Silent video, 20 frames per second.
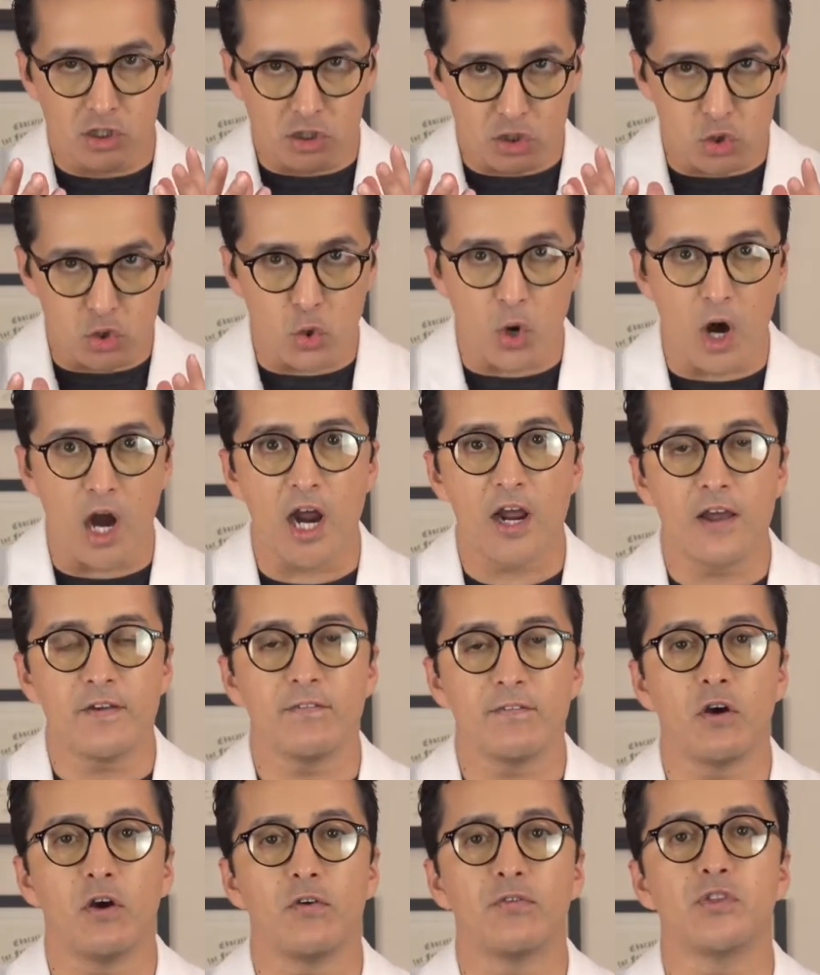
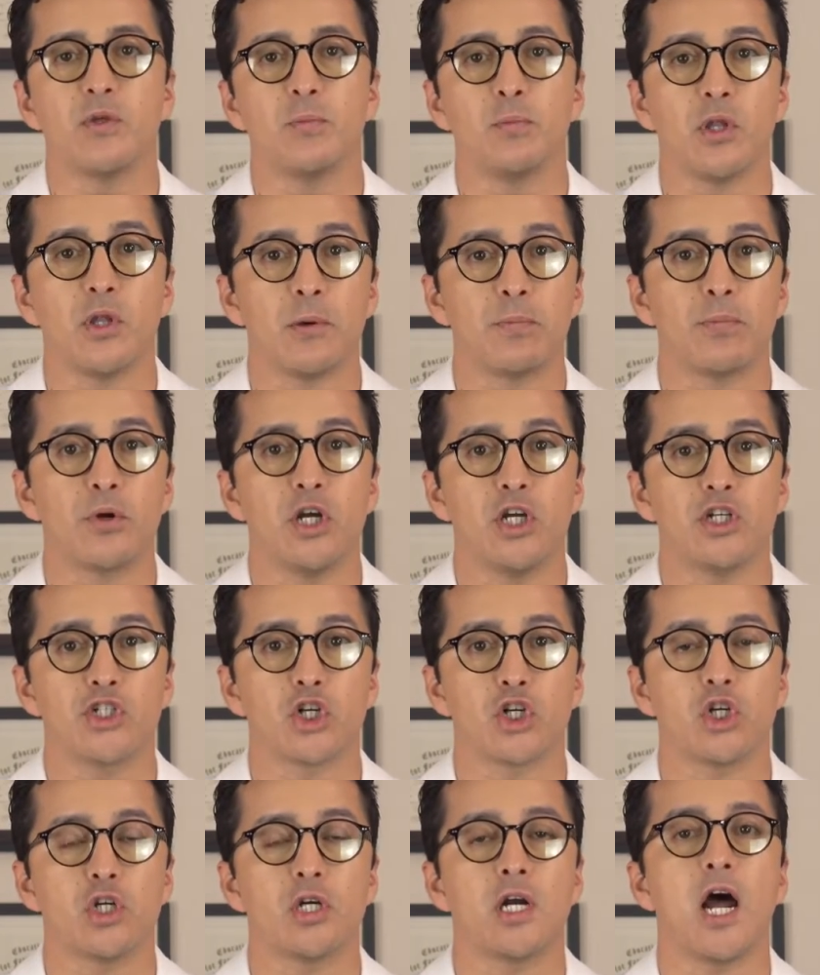drive of the blood
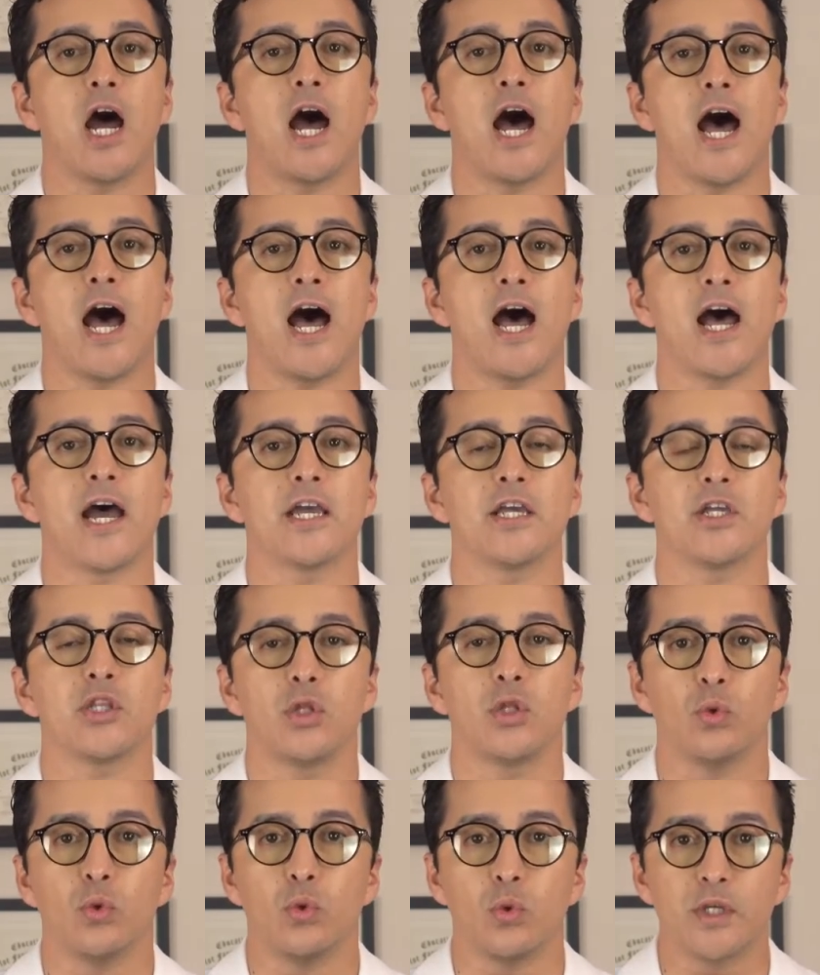pressure high
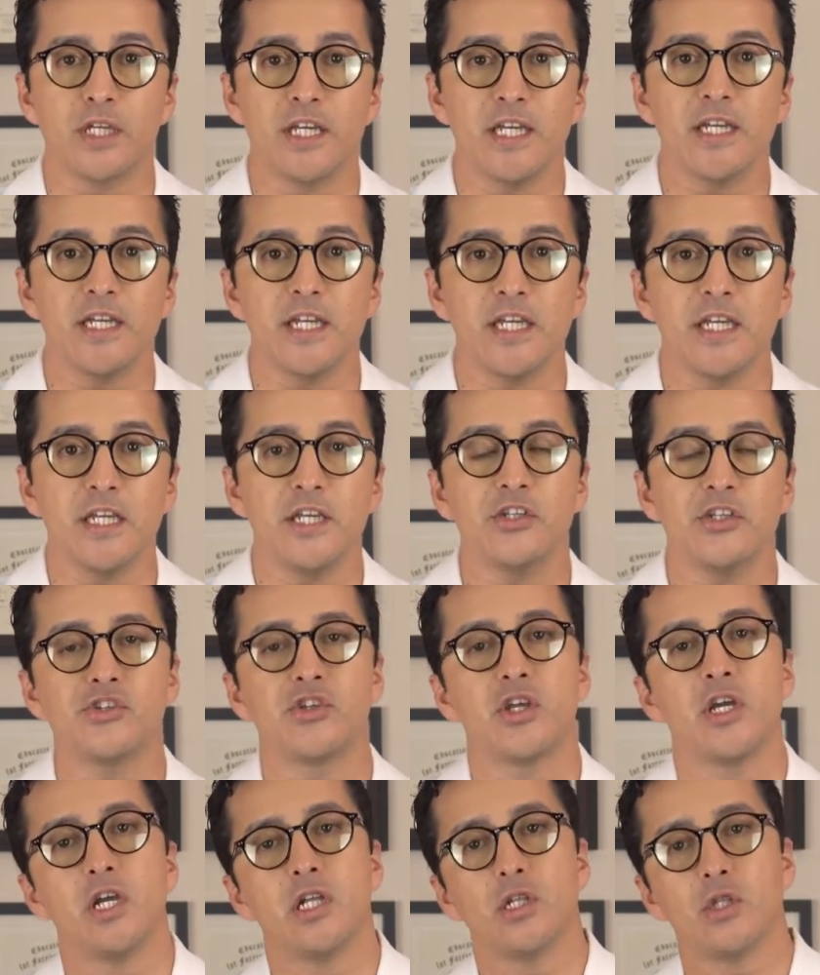through
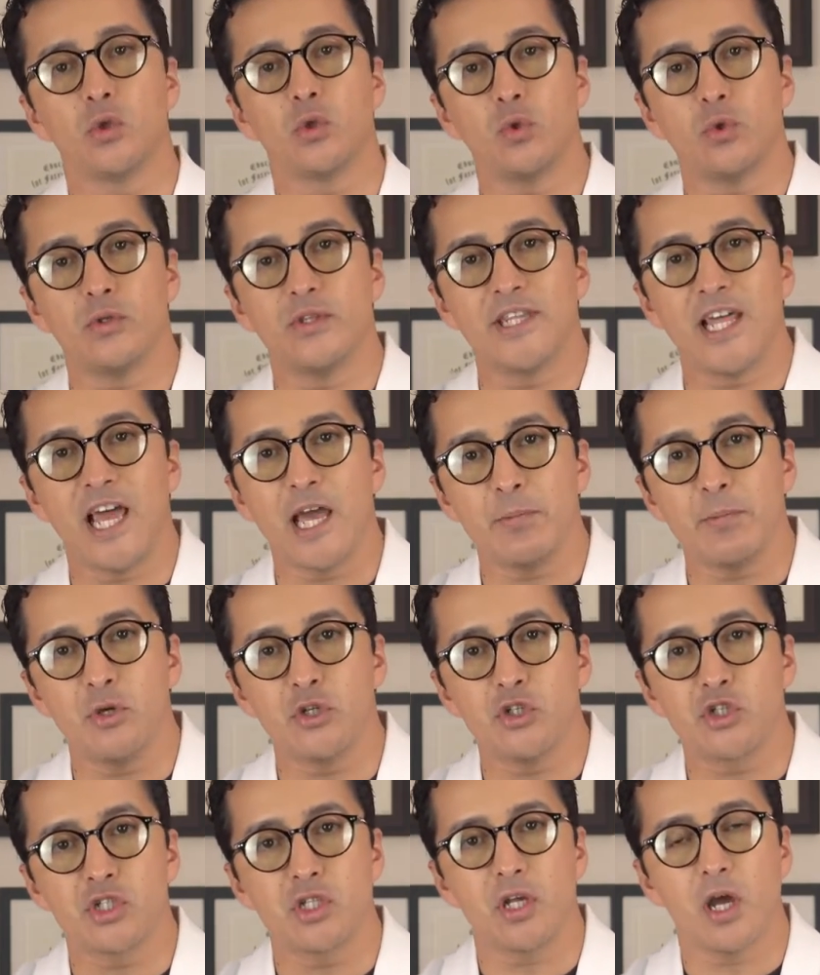kidneys, through
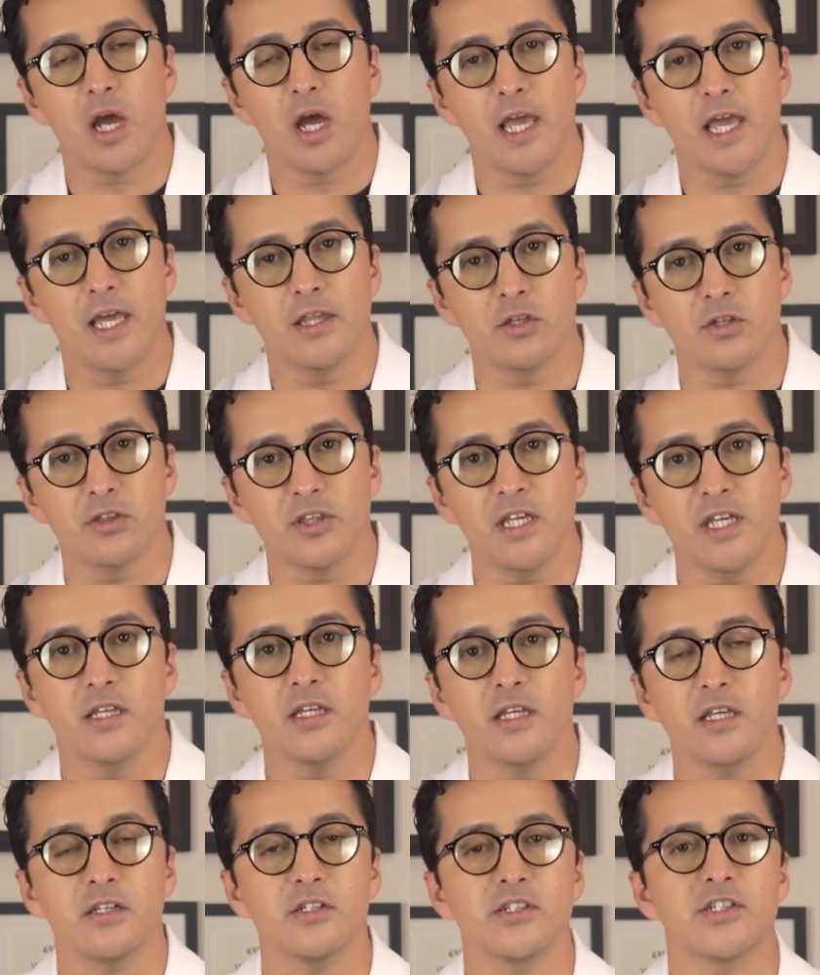damaged
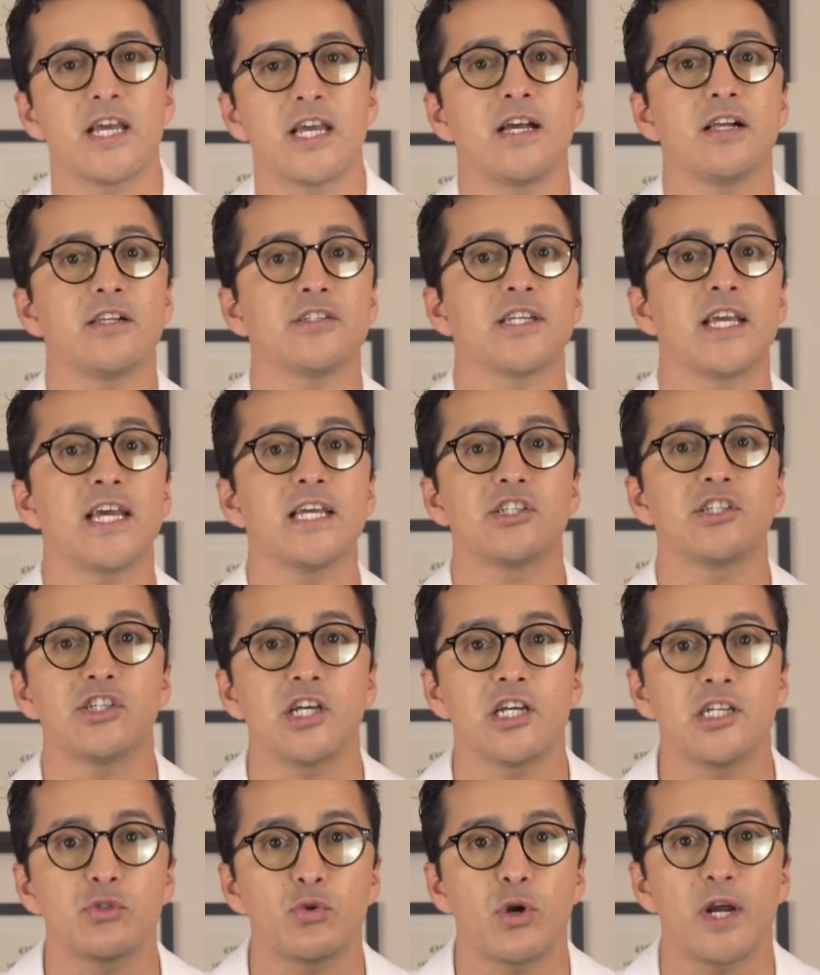endothelial cells,
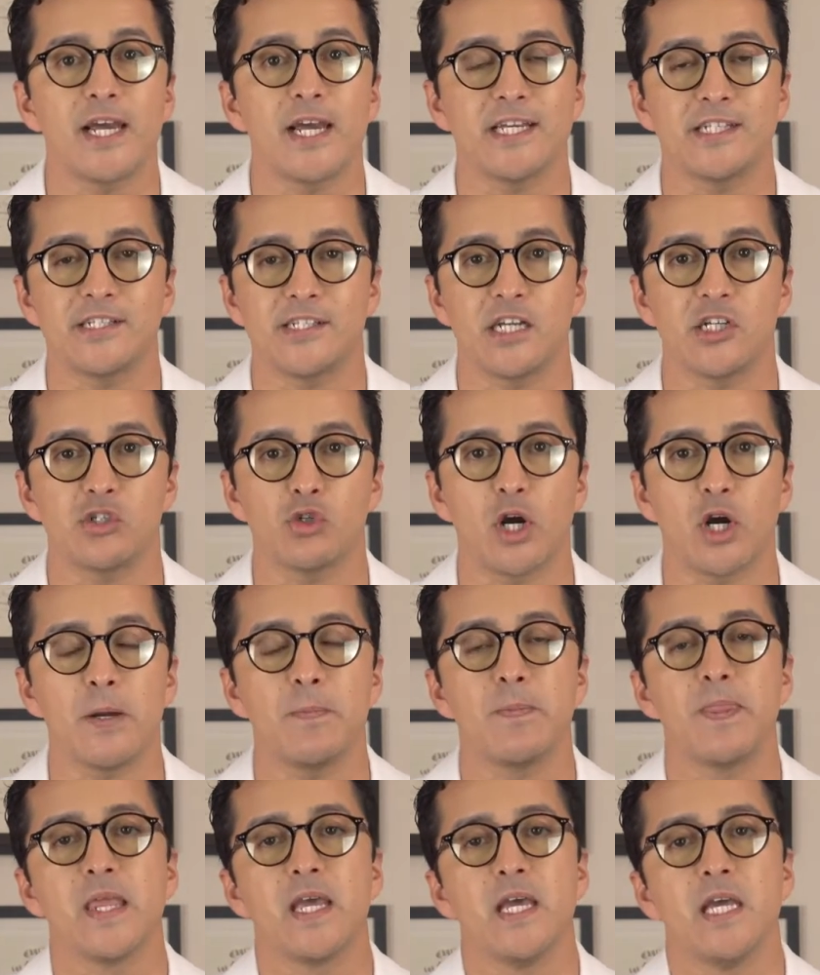etc., etc.
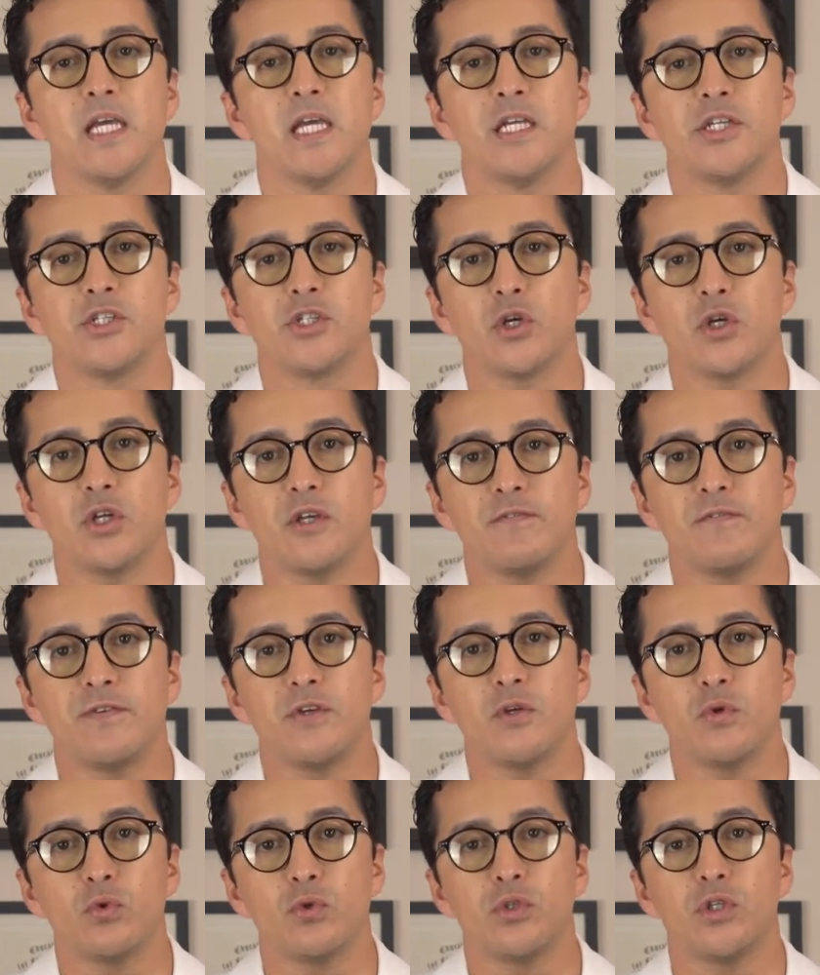So if
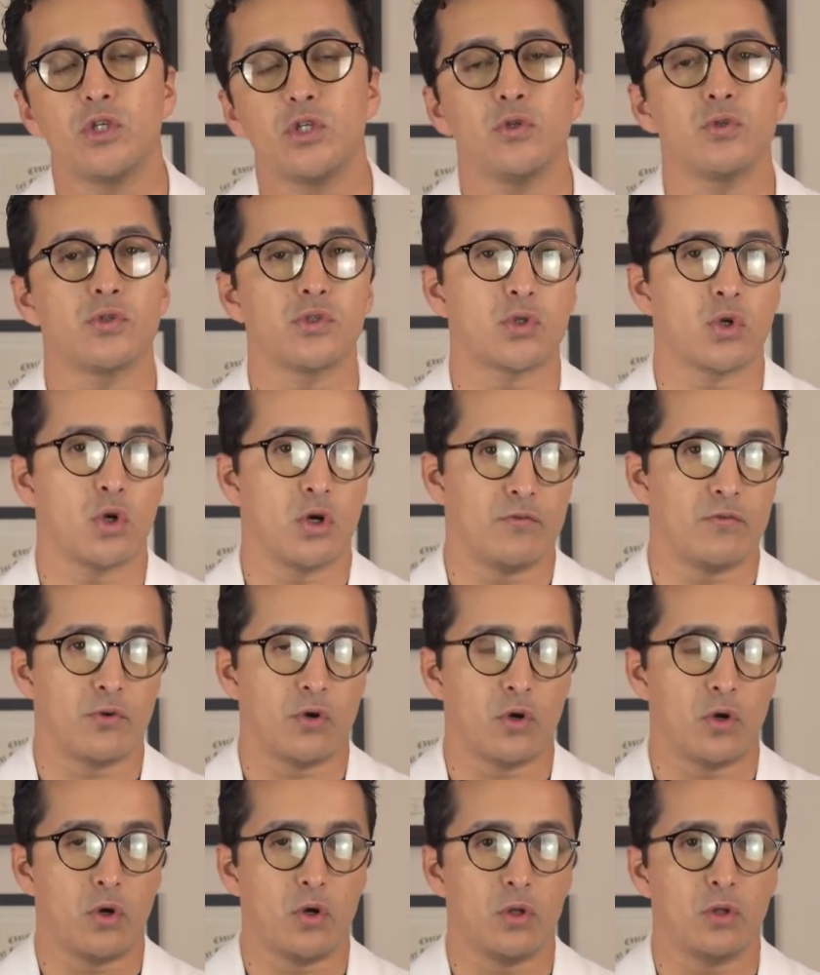you reduce the
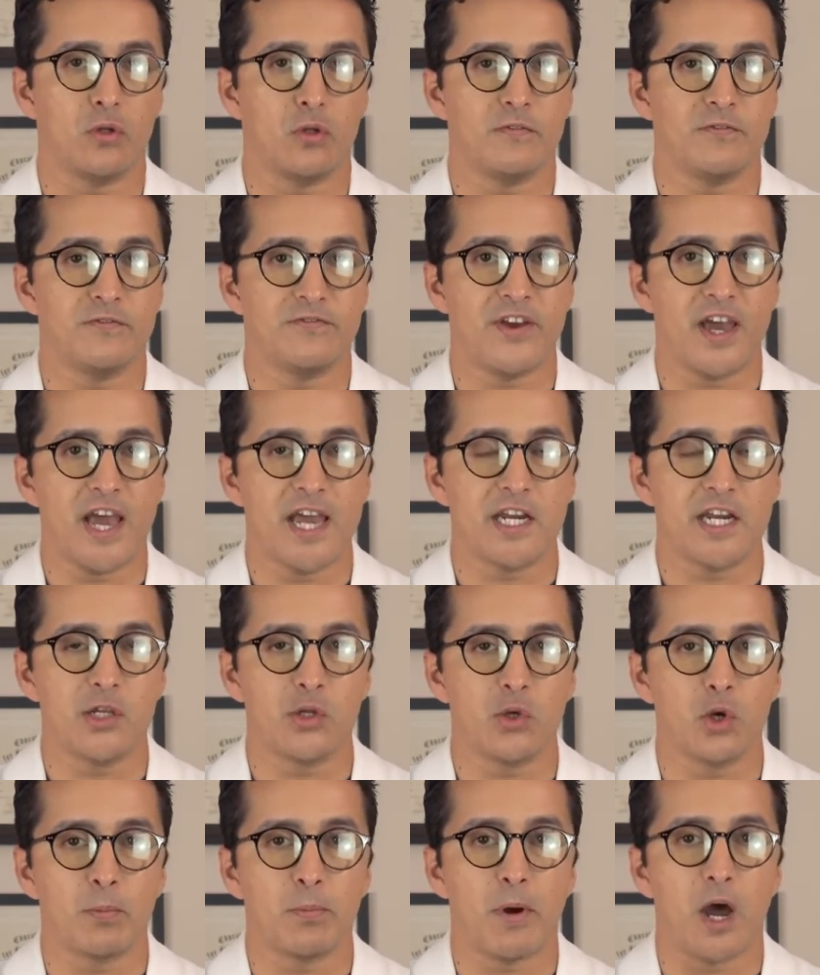overall fat in your